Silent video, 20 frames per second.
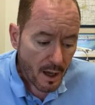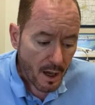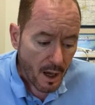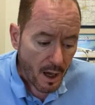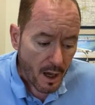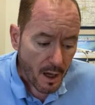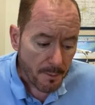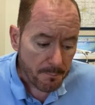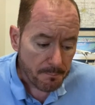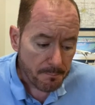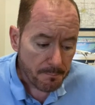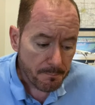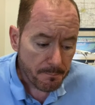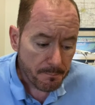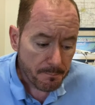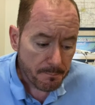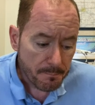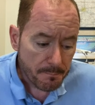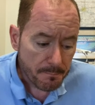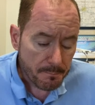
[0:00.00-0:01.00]

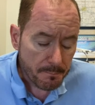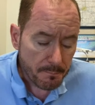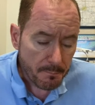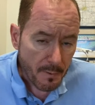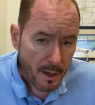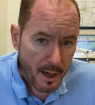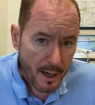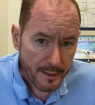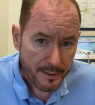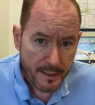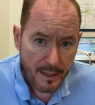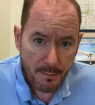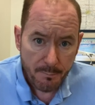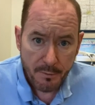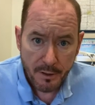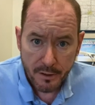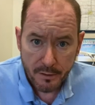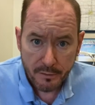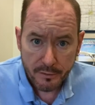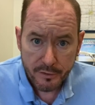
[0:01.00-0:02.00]
Um, I came
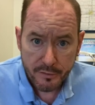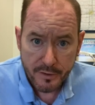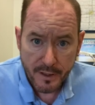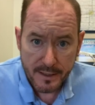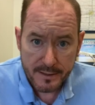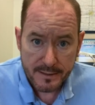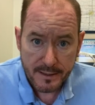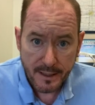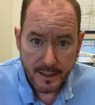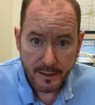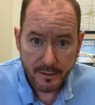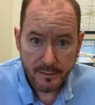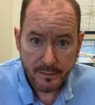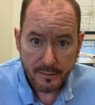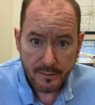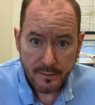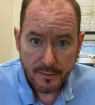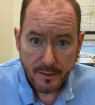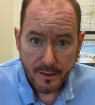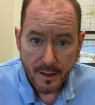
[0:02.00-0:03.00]
here in 2008,
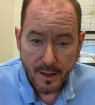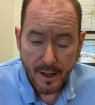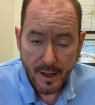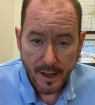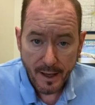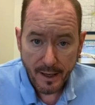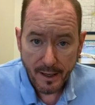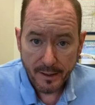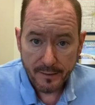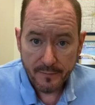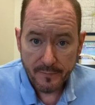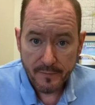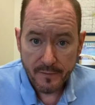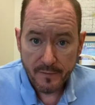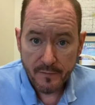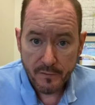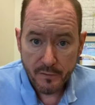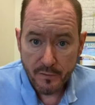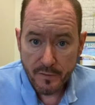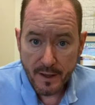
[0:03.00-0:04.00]
and
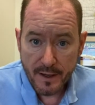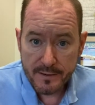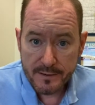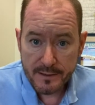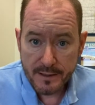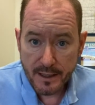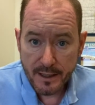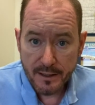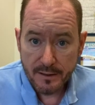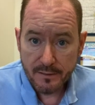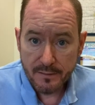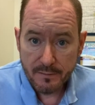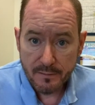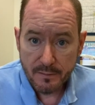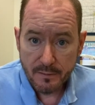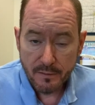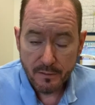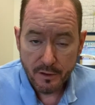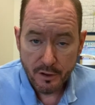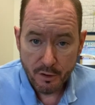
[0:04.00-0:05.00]
since
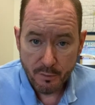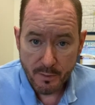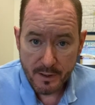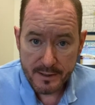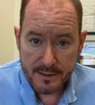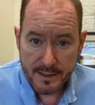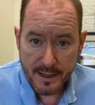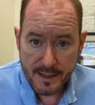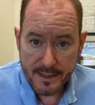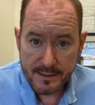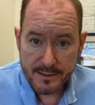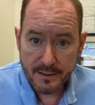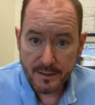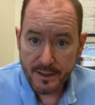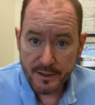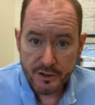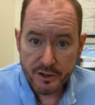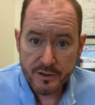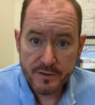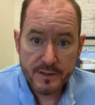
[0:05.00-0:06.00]
2008, the US has
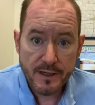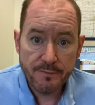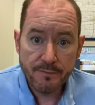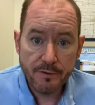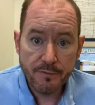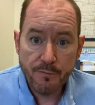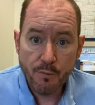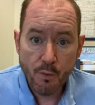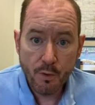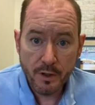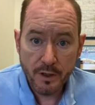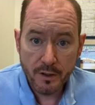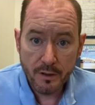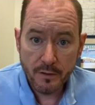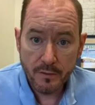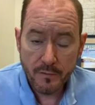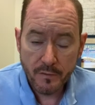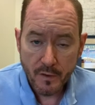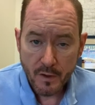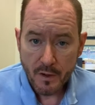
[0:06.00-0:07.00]
elections every four
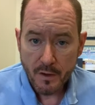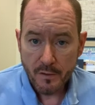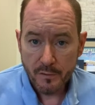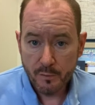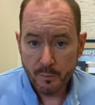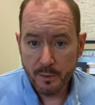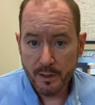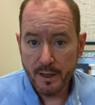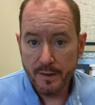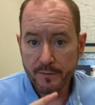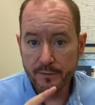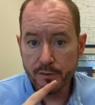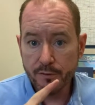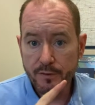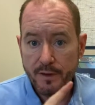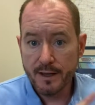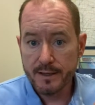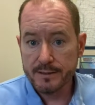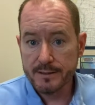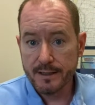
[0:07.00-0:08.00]
years. So we had the
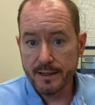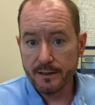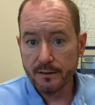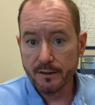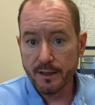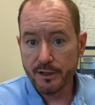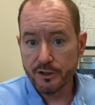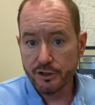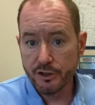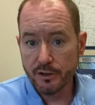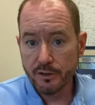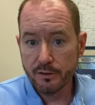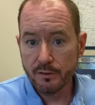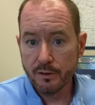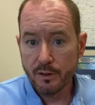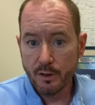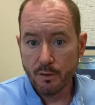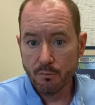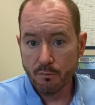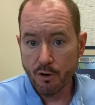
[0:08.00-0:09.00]
2008
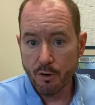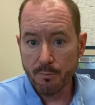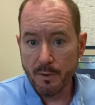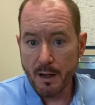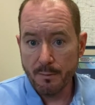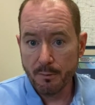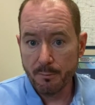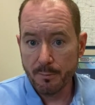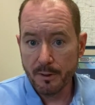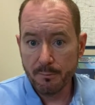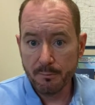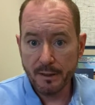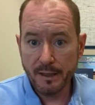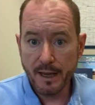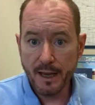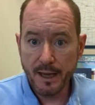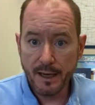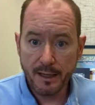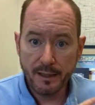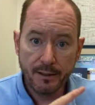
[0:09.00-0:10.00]
election where Obama beat
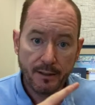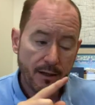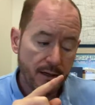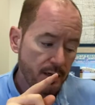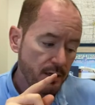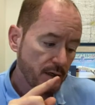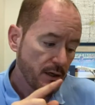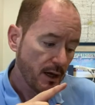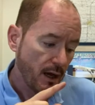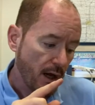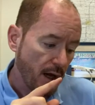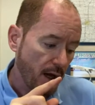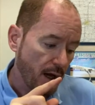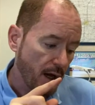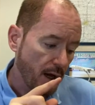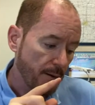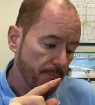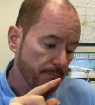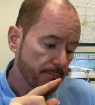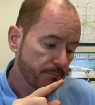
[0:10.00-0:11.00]
McCain,
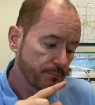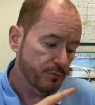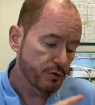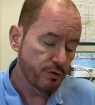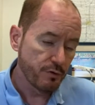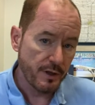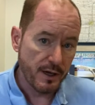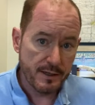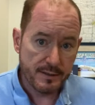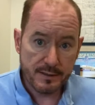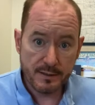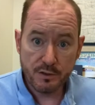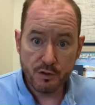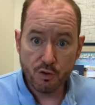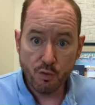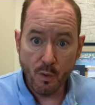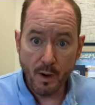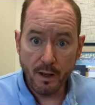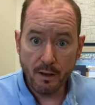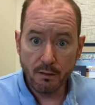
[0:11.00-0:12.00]
um,
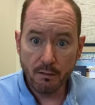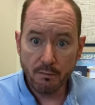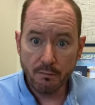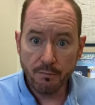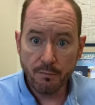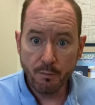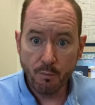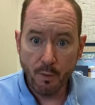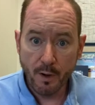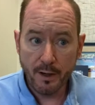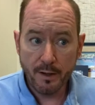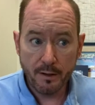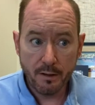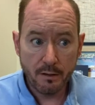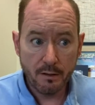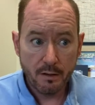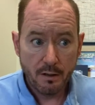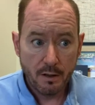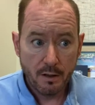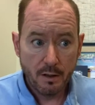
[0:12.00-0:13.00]
2012
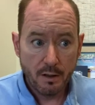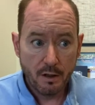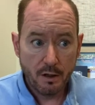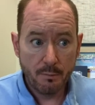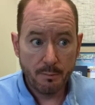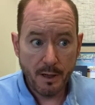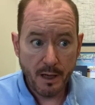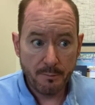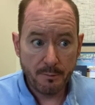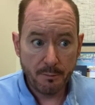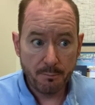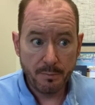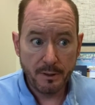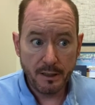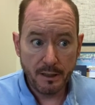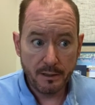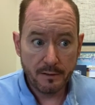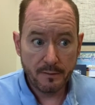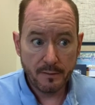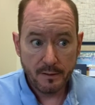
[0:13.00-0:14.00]
where Obama
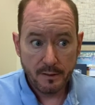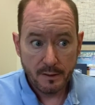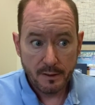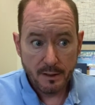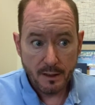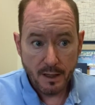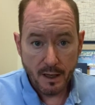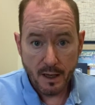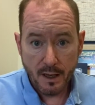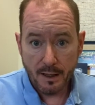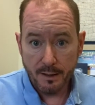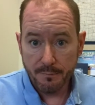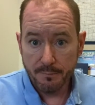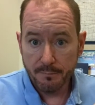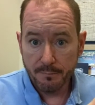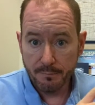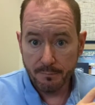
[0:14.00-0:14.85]
beat uh,